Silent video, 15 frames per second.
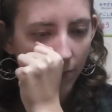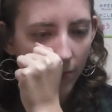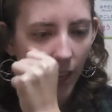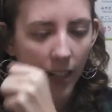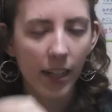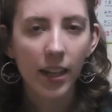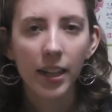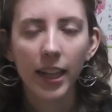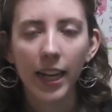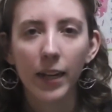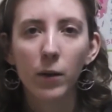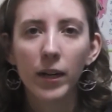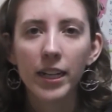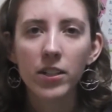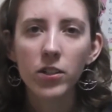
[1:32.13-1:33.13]
then
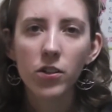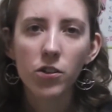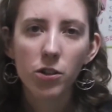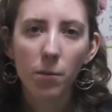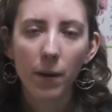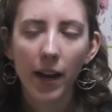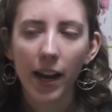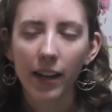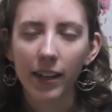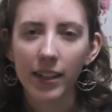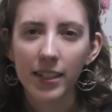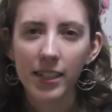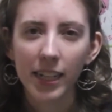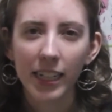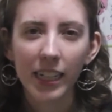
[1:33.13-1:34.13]
like Eastern Japan,
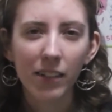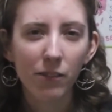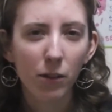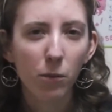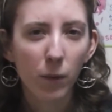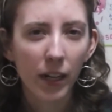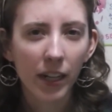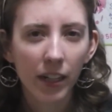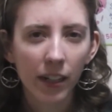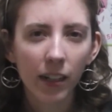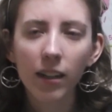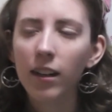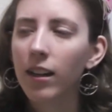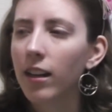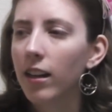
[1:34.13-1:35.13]
it's like even
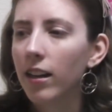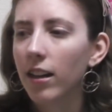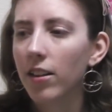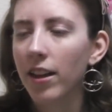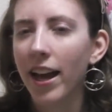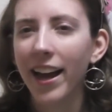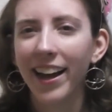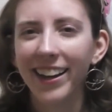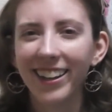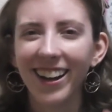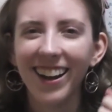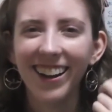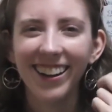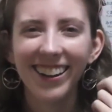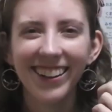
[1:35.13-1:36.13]
weaker
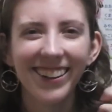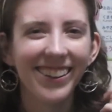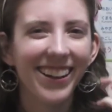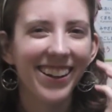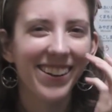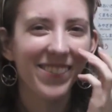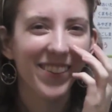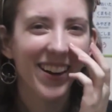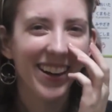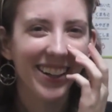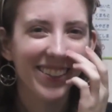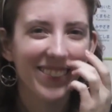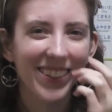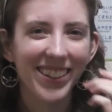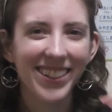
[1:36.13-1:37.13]
than
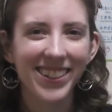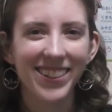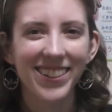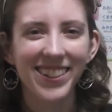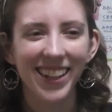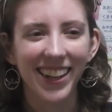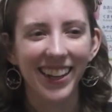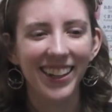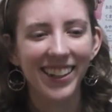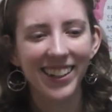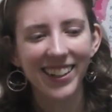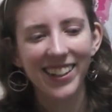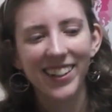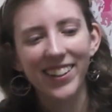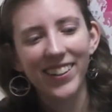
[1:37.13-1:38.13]
American ones. So it's like
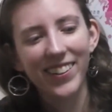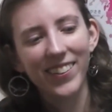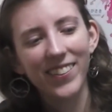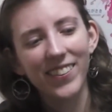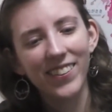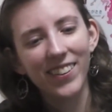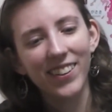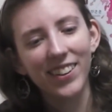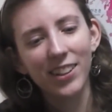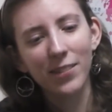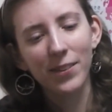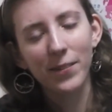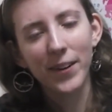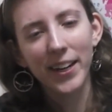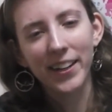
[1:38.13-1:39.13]
a little
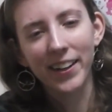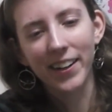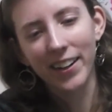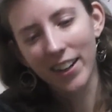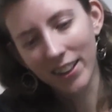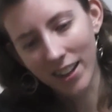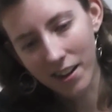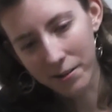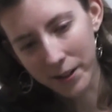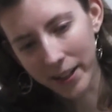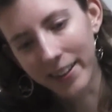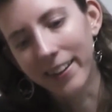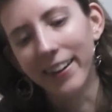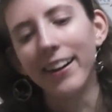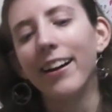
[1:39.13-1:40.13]
bit weaker, a lot
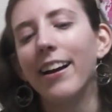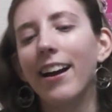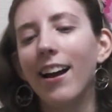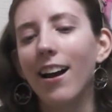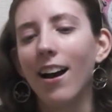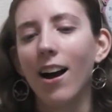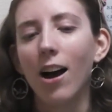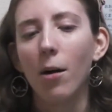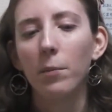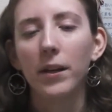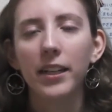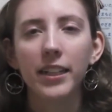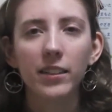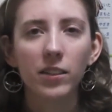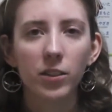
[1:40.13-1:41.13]
weaker
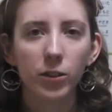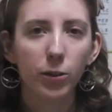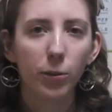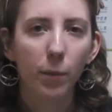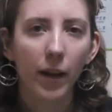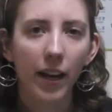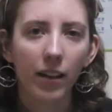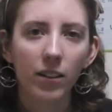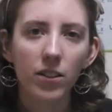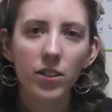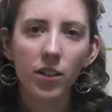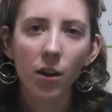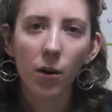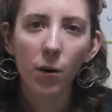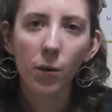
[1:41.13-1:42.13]
in Eastern Japan.
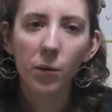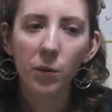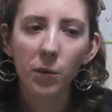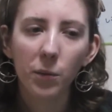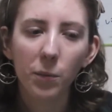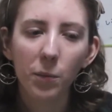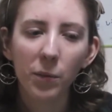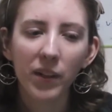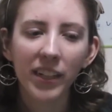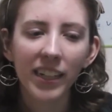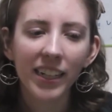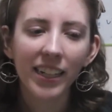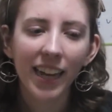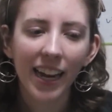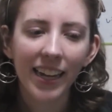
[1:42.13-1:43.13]
So
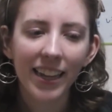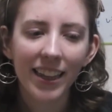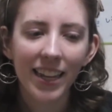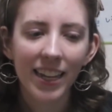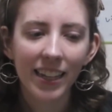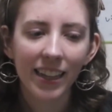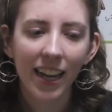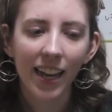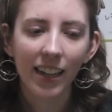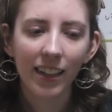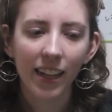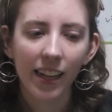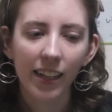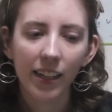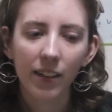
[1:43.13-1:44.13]
bringing anything that
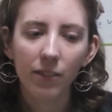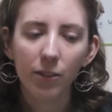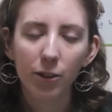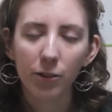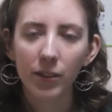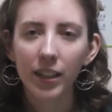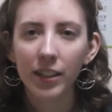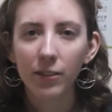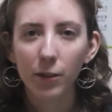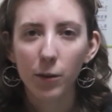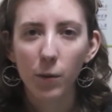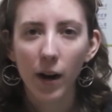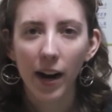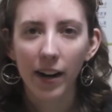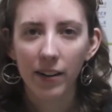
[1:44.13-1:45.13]
like really
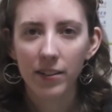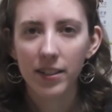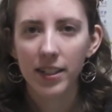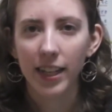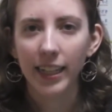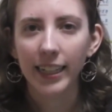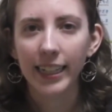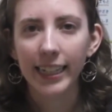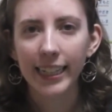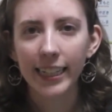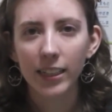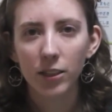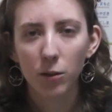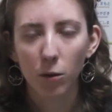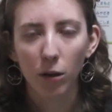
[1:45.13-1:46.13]
requires like
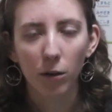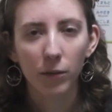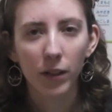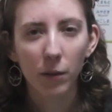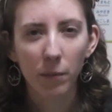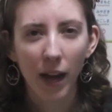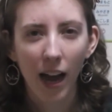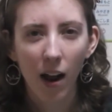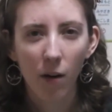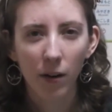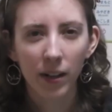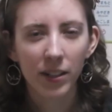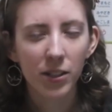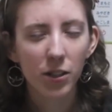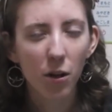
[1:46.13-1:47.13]
heat or real
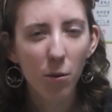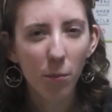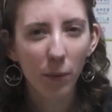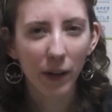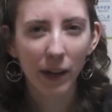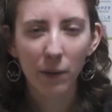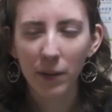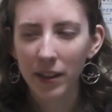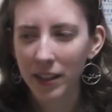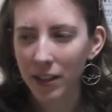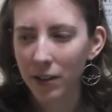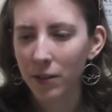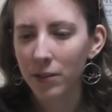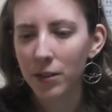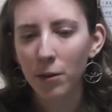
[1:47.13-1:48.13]
power, don't bring it with
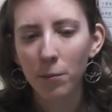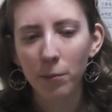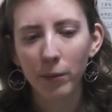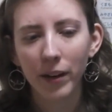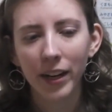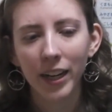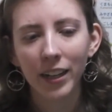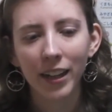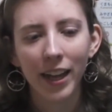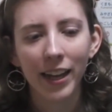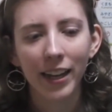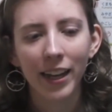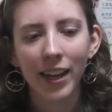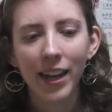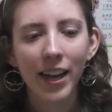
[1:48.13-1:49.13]
you. Don't bring
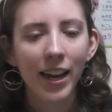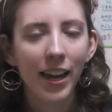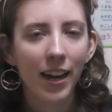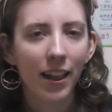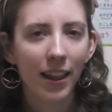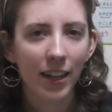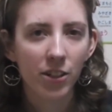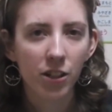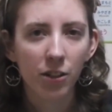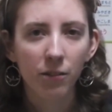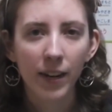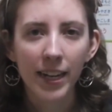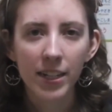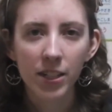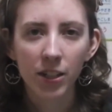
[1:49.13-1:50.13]
like an electric
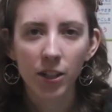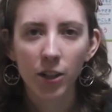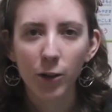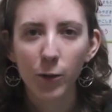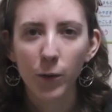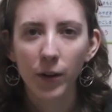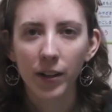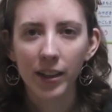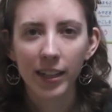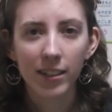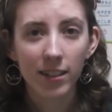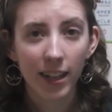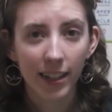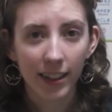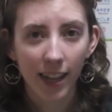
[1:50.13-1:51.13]
razor or
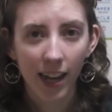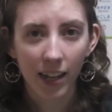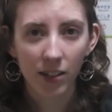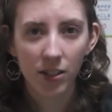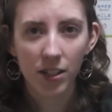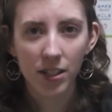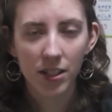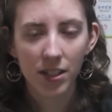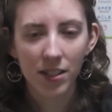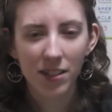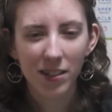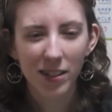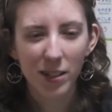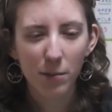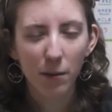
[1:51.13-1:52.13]
things like that.
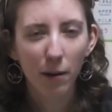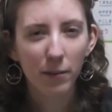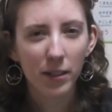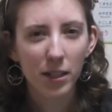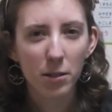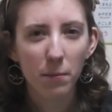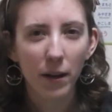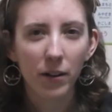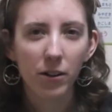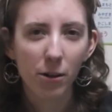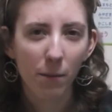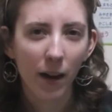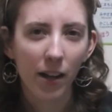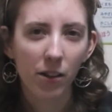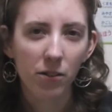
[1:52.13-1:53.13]
It's probably just better to
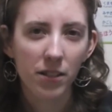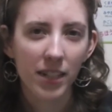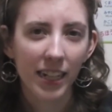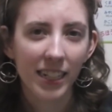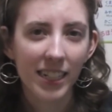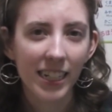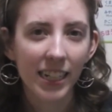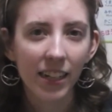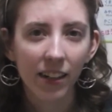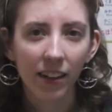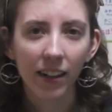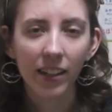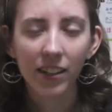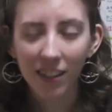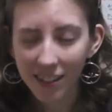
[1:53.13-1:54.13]
buy those things here.
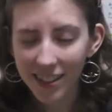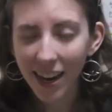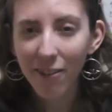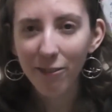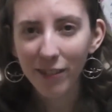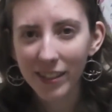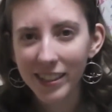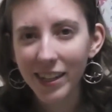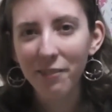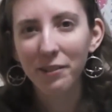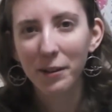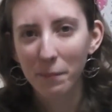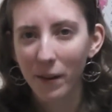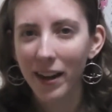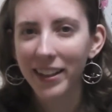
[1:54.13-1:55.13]
And you could
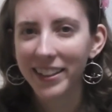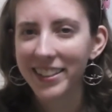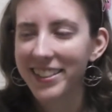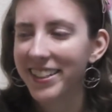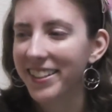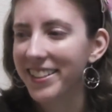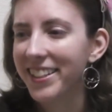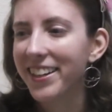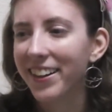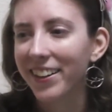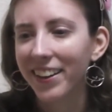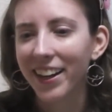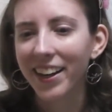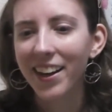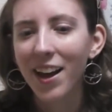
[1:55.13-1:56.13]
definitely buy these things here.
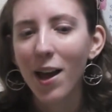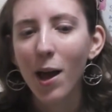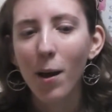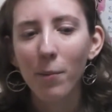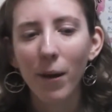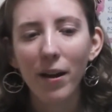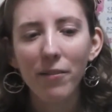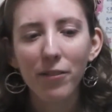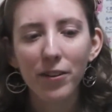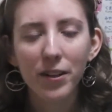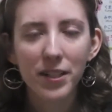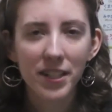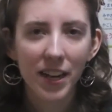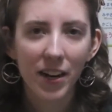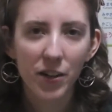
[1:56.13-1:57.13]
Like my
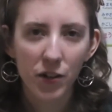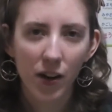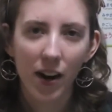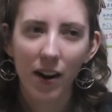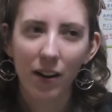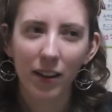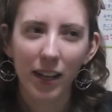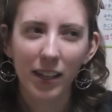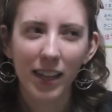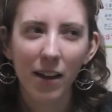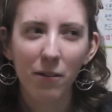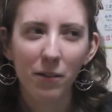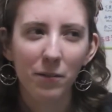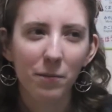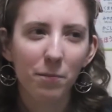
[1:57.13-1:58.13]
first hairdryer, like
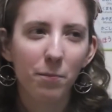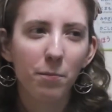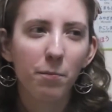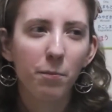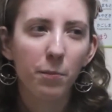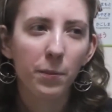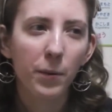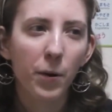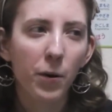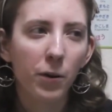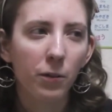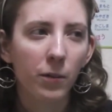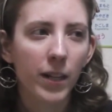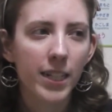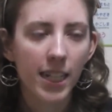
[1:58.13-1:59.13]
that one
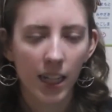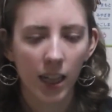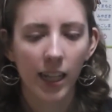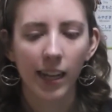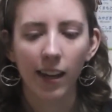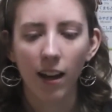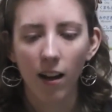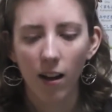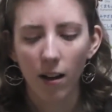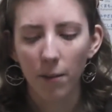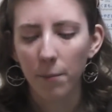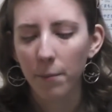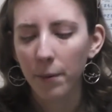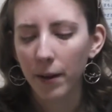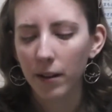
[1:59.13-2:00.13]
broke recently,
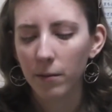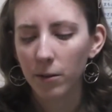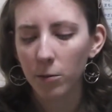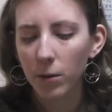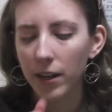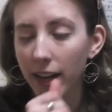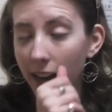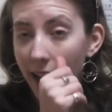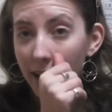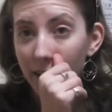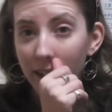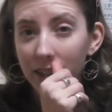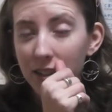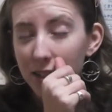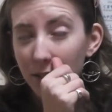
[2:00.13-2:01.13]
but the one I had,
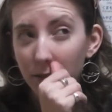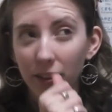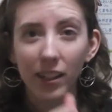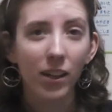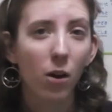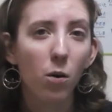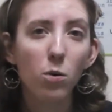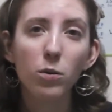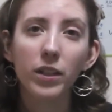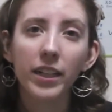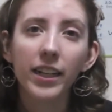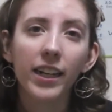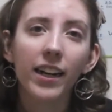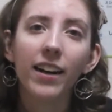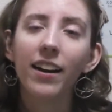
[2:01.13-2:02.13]
I used it for like a whole
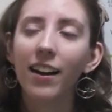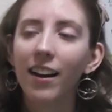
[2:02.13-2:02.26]
year.